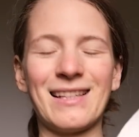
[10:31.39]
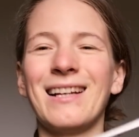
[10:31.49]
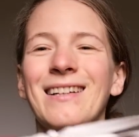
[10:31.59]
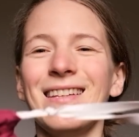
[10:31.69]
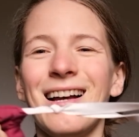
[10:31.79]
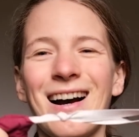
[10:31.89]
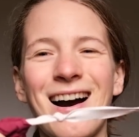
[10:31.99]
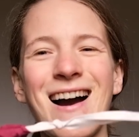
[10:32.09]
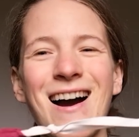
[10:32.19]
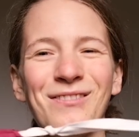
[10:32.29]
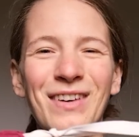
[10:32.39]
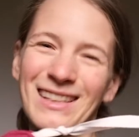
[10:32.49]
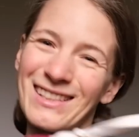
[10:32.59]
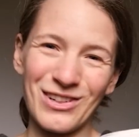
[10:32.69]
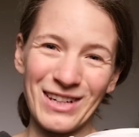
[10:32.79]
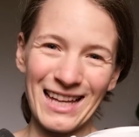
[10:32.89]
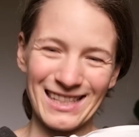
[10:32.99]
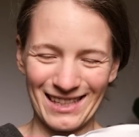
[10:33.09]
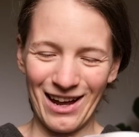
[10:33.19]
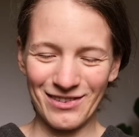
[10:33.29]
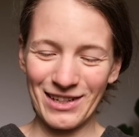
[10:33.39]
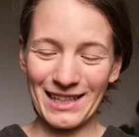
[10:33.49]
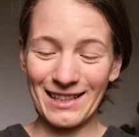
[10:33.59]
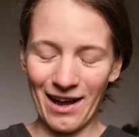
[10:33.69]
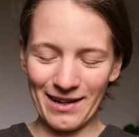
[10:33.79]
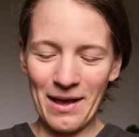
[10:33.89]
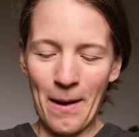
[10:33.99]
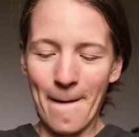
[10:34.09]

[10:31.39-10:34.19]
So that's not really done.